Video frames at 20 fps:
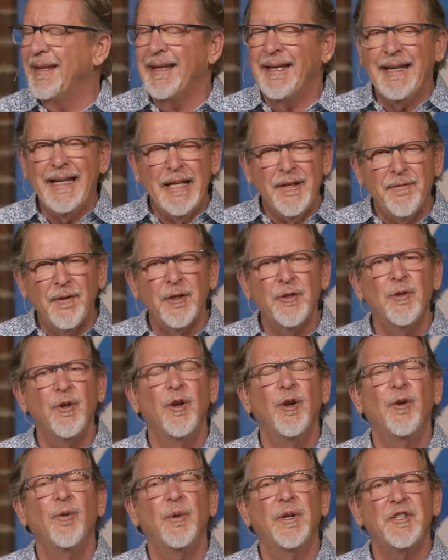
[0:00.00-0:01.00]
Even
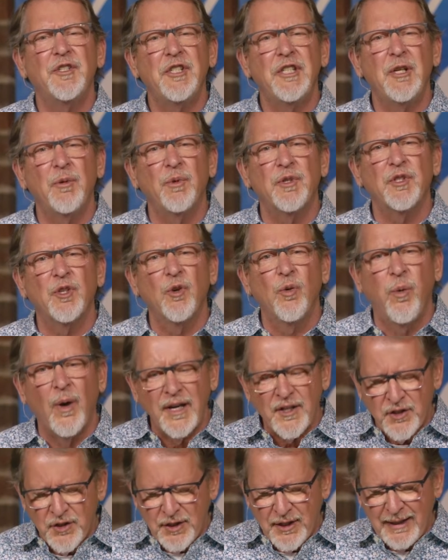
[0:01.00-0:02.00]
when she was
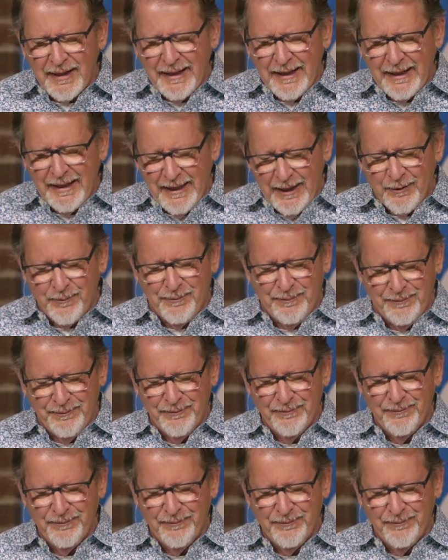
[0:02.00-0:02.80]
questioning him,